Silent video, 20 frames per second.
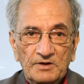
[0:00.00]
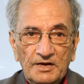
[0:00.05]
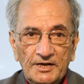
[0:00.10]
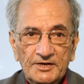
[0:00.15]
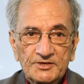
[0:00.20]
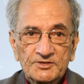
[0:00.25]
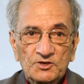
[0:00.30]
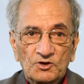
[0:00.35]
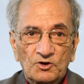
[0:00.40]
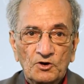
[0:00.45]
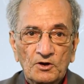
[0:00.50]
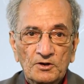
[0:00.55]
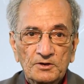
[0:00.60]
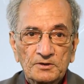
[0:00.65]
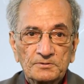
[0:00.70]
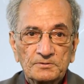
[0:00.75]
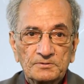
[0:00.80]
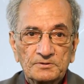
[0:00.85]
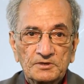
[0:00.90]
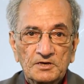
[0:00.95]
is
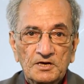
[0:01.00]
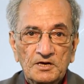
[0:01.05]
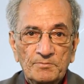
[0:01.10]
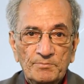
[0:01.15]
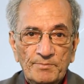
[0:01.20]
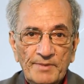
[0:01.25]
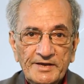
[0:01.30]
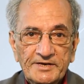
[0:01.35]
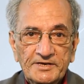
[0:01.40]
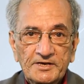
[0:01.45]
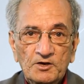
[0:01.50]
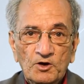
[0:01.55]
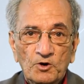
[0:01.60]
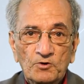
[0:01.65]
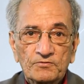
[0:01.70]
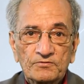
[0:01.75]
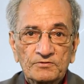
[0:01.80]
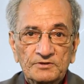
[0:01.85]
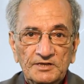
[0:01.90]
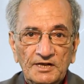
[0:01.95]
on making
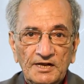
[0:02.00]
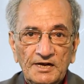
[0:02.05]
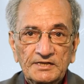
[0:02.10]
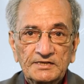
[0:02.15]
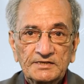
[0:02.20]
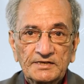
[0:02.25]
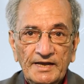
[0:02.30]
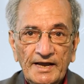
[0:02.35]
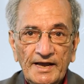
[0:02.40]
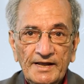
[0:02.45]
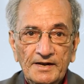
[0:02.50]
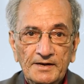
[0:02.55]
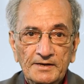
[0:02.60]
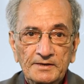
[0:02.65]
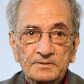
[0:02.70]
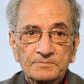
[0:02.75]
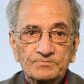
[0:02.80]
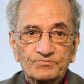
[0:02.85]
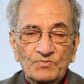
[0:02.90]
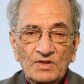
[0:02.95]
of Dalit
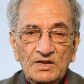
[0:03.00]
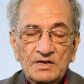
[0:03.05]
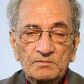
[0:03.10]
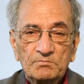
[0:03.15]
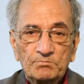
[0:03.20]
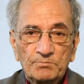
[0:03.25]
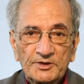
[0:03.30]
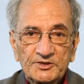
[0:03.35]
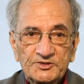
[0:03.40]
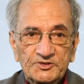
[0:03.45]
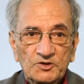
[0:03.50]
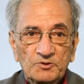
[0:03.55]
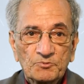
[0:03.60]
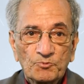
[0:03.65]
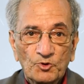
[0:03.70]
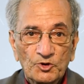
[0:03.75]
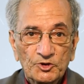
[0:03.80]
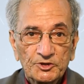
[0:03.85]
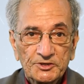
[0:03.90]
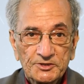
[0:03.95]
Canon basic
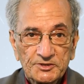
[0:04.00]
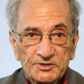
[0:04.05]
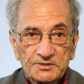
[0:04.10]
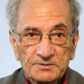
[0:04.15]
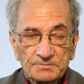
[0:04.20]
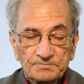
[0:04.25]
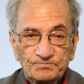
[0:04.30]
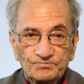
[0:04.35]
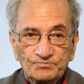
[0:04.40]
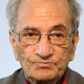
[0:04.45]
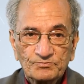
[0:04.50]
points.